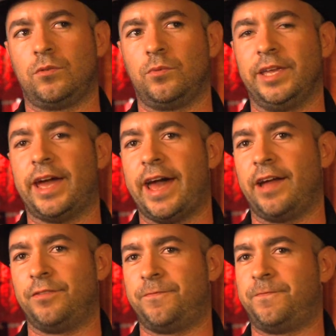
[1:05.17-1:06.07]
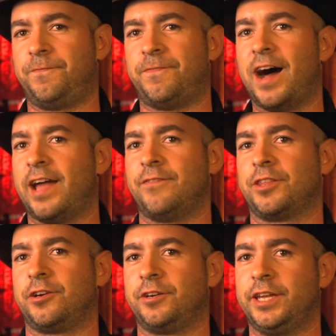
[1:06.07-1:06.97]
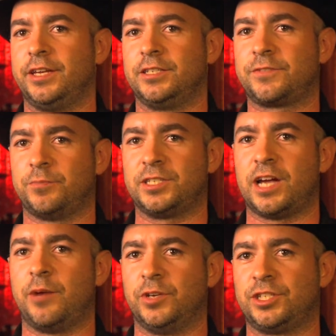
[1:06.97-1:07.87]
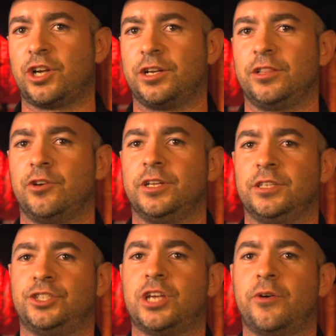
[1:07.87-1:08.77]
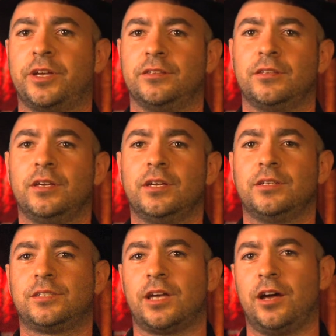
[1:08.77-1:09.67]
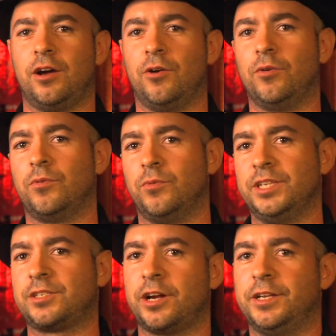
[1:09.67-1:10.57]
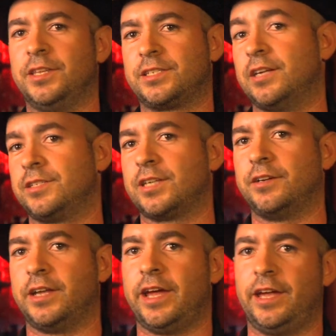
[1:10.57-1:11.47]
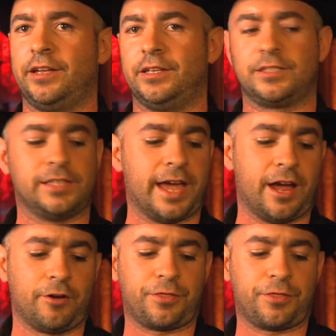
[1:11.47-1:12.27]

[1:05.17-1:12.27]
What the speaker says: We had 5 other gigs from the time we started loading the show in. So we started this on Sunday and it's now